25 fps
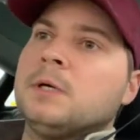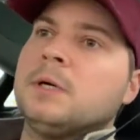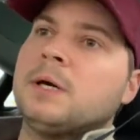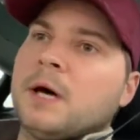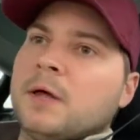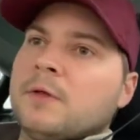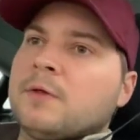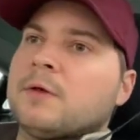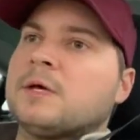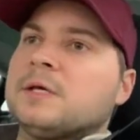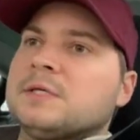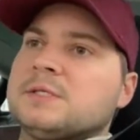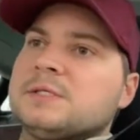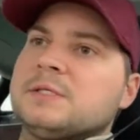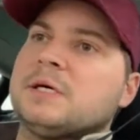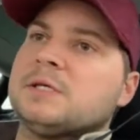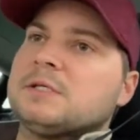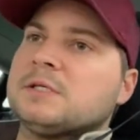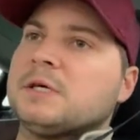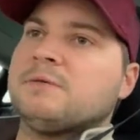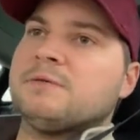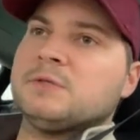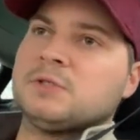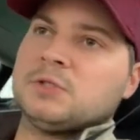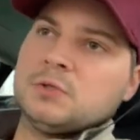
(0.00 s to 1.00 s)
I think it says
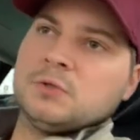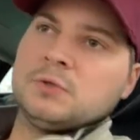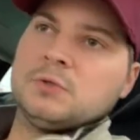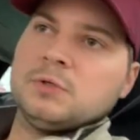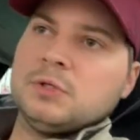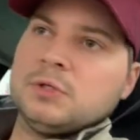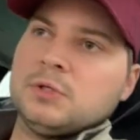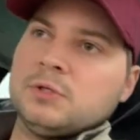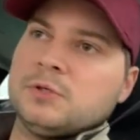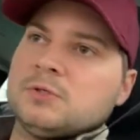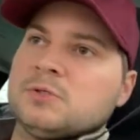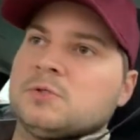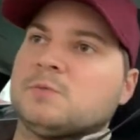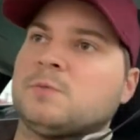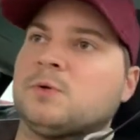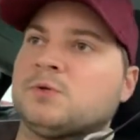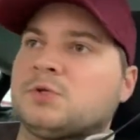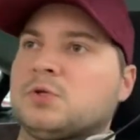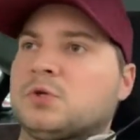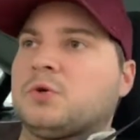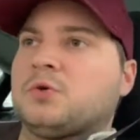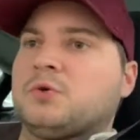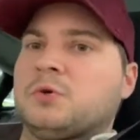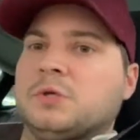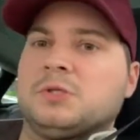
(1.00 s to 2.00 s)
every 2 years you're supposed
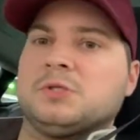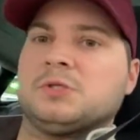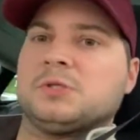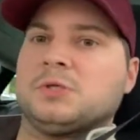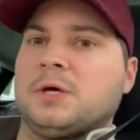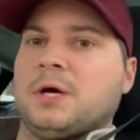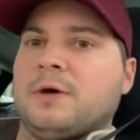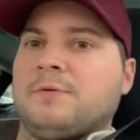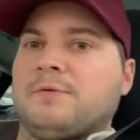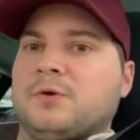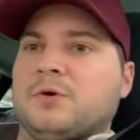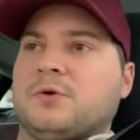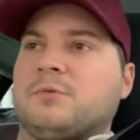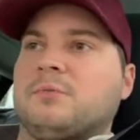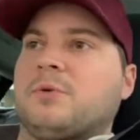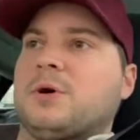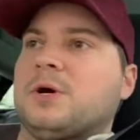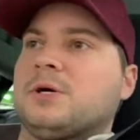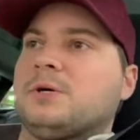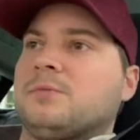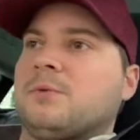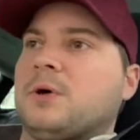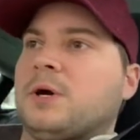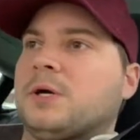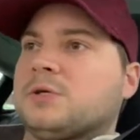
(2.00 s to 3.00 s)
to have your
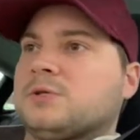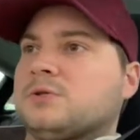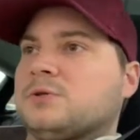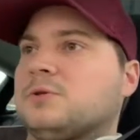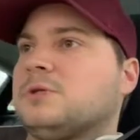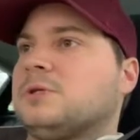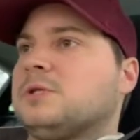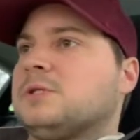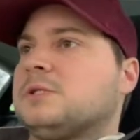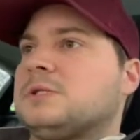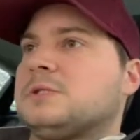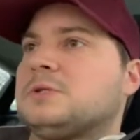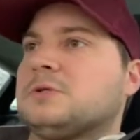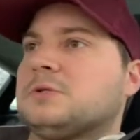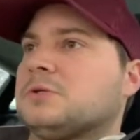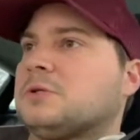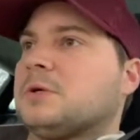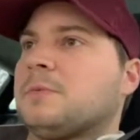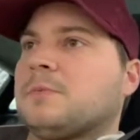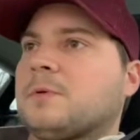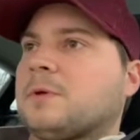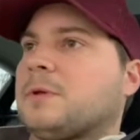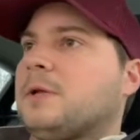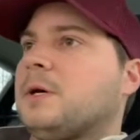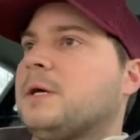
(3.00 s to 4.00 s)
brakes greased or
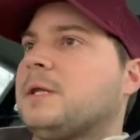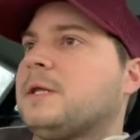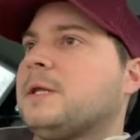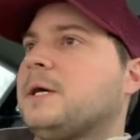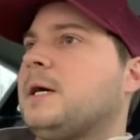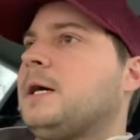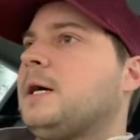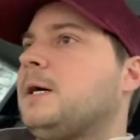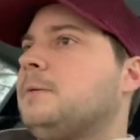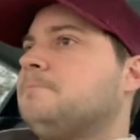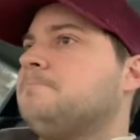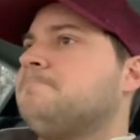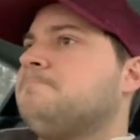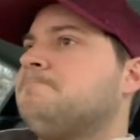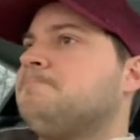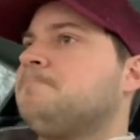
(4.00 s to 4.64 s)
something like that.